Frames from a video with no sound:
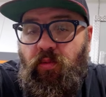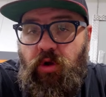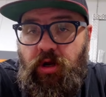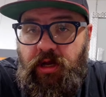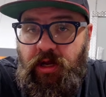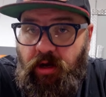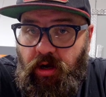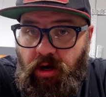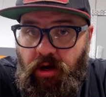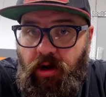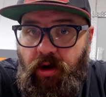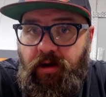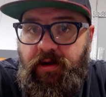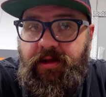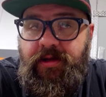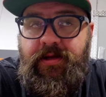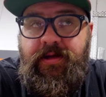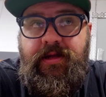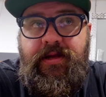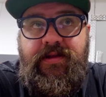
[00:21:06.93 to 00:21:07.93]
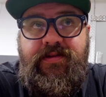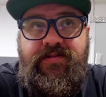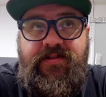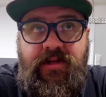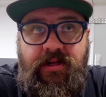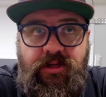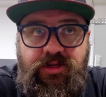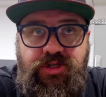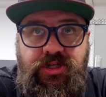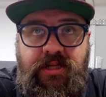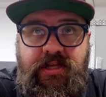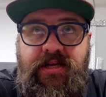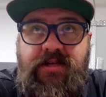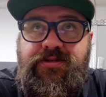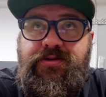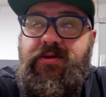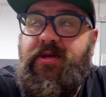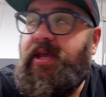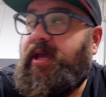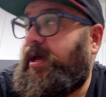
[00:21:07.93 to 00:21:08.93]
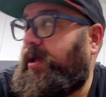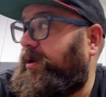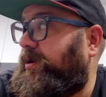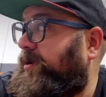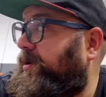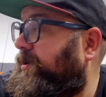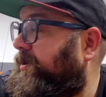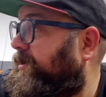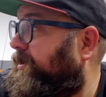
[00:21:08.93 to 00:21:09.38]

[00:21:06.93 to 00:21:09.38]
working hard and as diligently as you can,